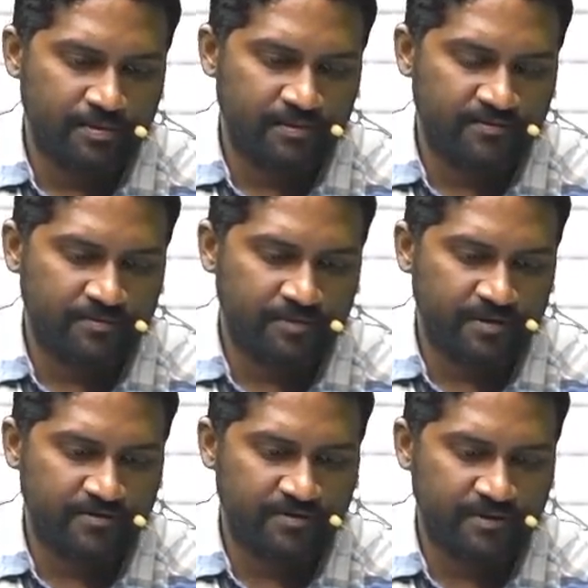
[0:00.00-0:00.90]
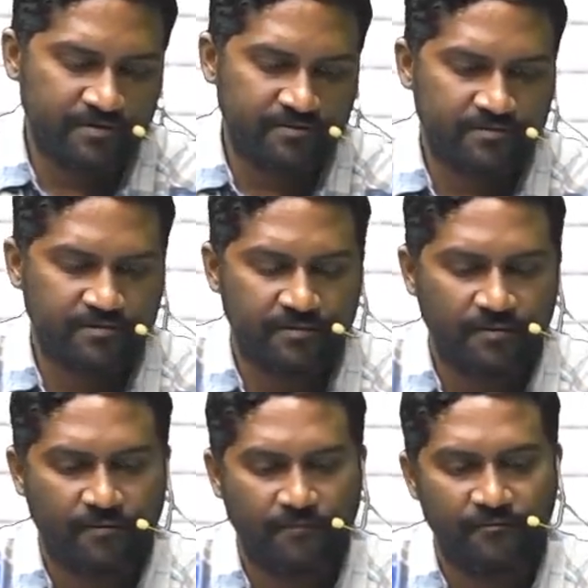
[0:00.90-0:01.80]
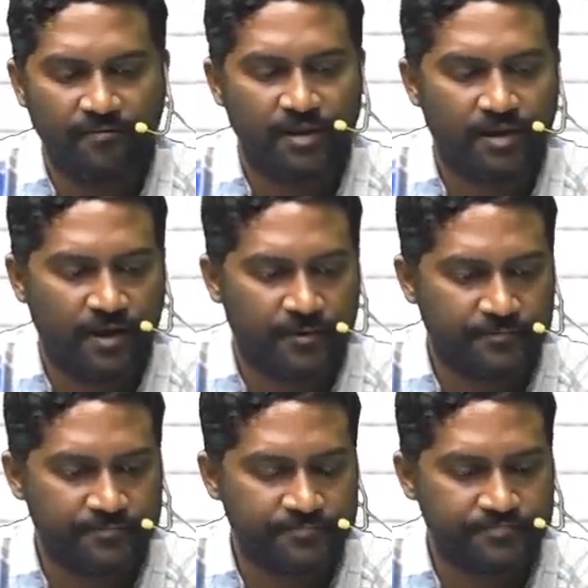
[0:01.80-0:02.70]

These patients will have